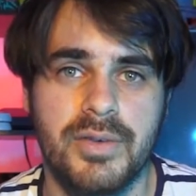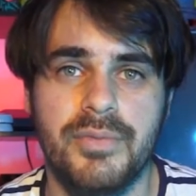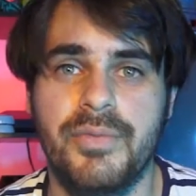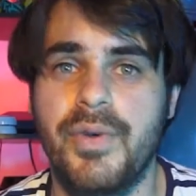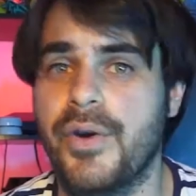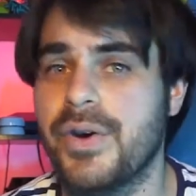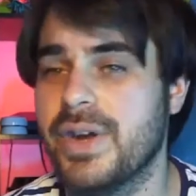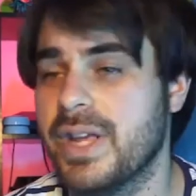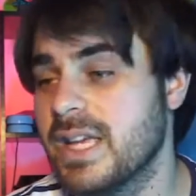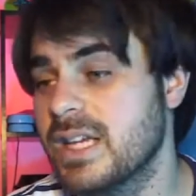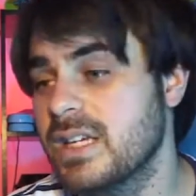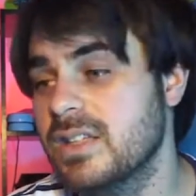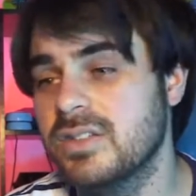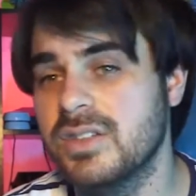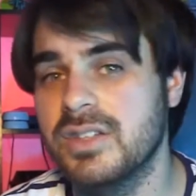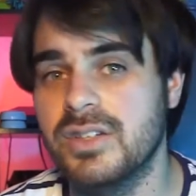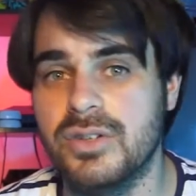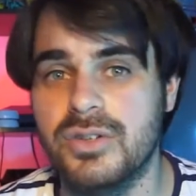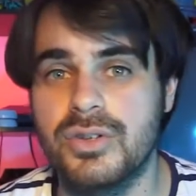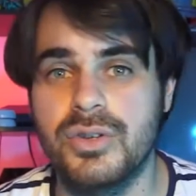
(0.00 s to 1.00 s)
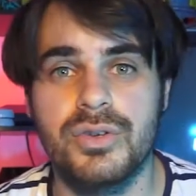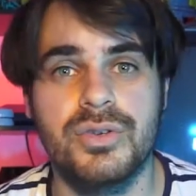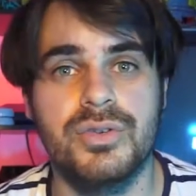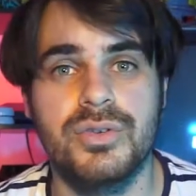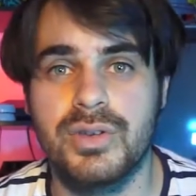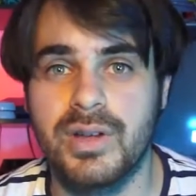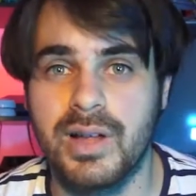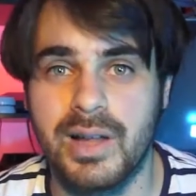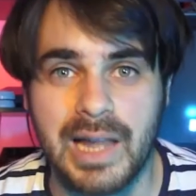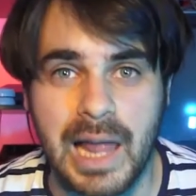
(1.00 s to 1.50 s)
easy to
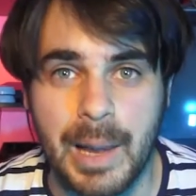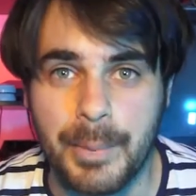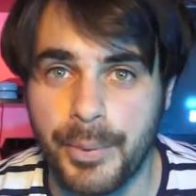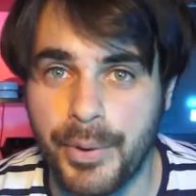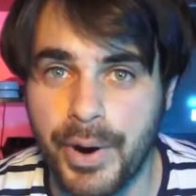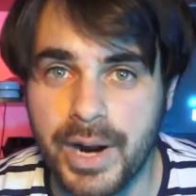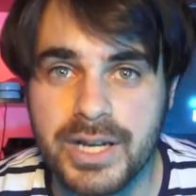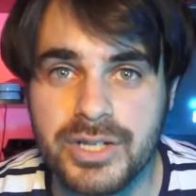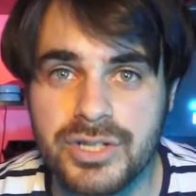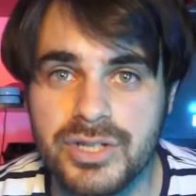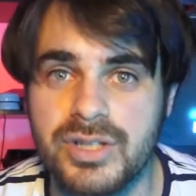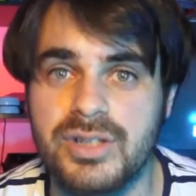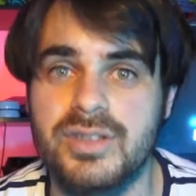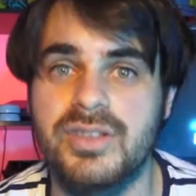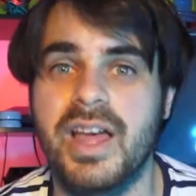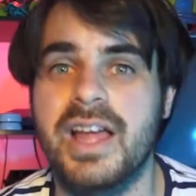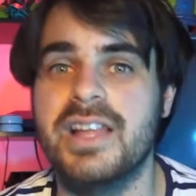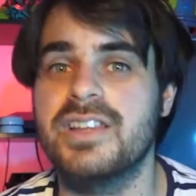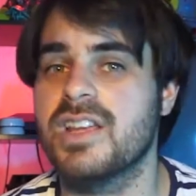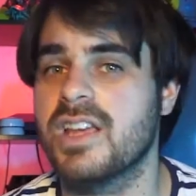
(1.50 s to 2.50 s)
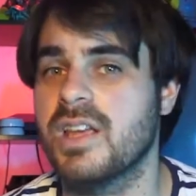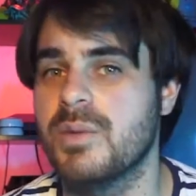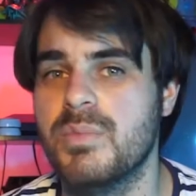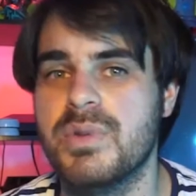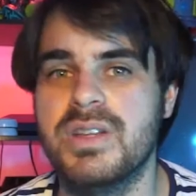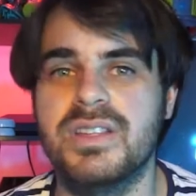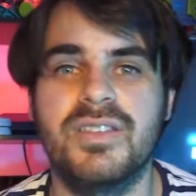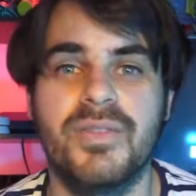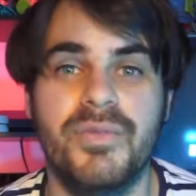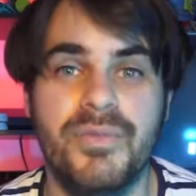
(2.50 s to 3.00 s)
do collaborations, and you can
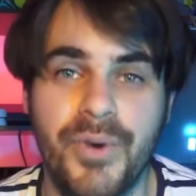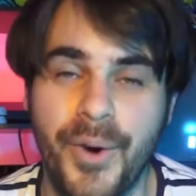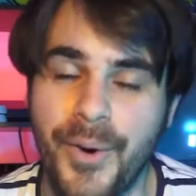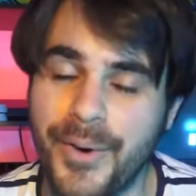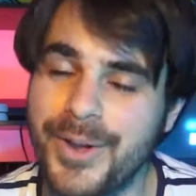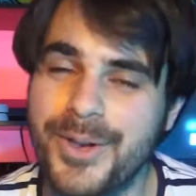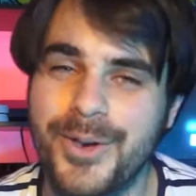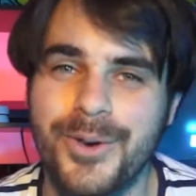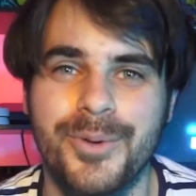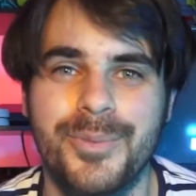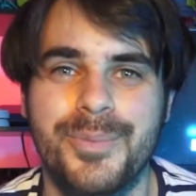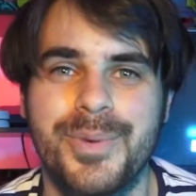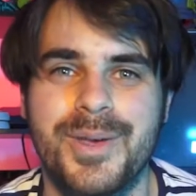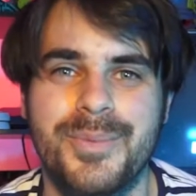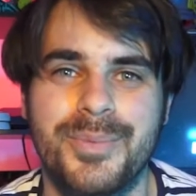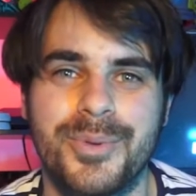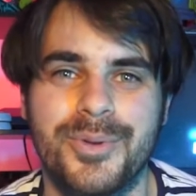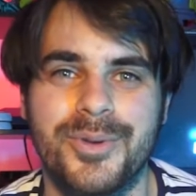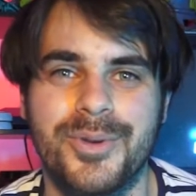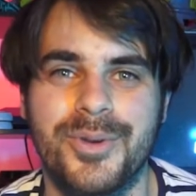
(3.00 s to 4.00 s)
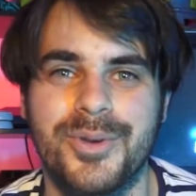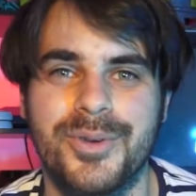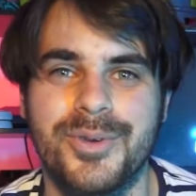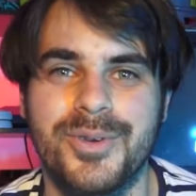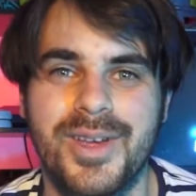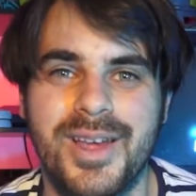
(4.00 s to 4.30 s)
meet some very cool people too.